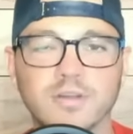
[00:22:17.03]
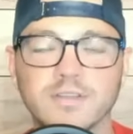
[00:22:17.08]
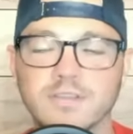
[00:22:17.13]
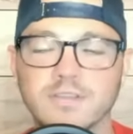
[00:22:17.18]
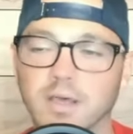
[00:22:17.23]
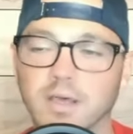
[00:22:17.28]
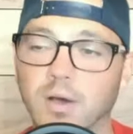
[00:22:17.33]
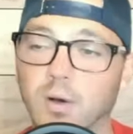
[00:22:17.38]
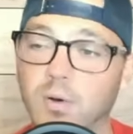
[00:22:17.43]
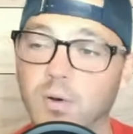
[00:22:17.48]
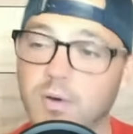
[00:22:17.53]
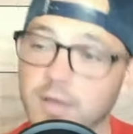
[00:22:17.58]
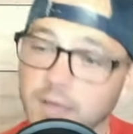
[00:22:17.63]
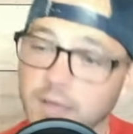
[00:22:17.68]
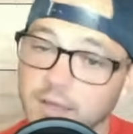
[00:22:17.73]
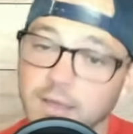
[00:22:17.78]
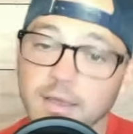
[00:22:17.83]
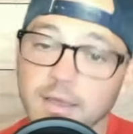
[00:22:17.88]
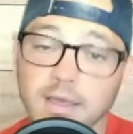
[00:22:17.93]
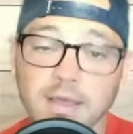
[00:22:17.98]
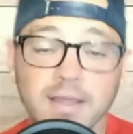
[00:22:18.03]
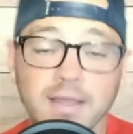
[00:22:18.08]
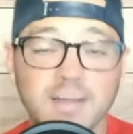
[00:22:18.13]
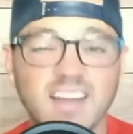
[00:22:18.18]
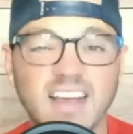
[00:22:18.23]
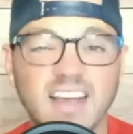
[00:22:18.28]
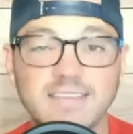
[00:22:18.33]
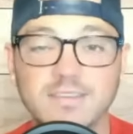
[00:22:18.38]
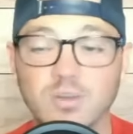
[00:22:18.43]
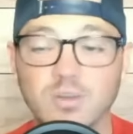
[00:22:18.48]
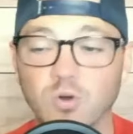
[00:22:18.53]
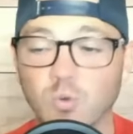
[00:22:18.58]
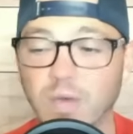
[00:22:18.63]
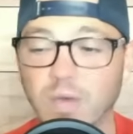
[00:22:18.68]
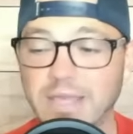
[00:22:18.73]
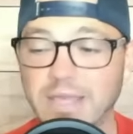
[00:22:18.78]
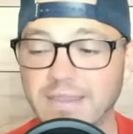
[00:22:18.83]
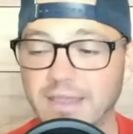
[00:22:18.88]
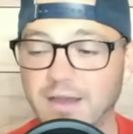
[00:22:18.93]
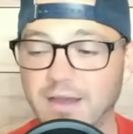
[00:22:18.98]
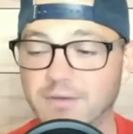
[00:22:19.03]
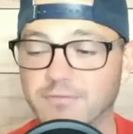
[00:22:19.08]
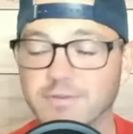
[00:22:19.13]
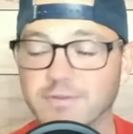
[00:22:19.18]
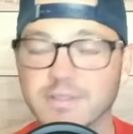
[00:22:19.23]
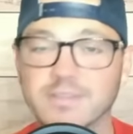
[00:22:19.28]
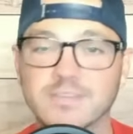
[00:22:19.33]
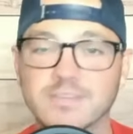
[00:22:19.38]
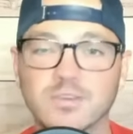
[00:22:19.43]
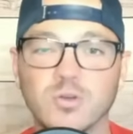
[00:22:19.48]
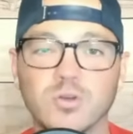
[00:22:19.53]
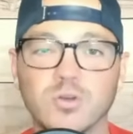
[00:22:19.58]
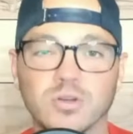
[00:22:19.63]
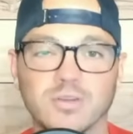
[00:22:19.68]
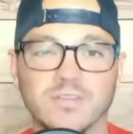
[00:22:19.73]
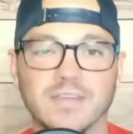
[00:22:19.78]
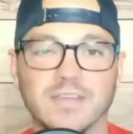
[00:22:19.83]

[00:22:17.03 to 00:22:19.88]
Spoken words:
So nice little win there for the Sooners.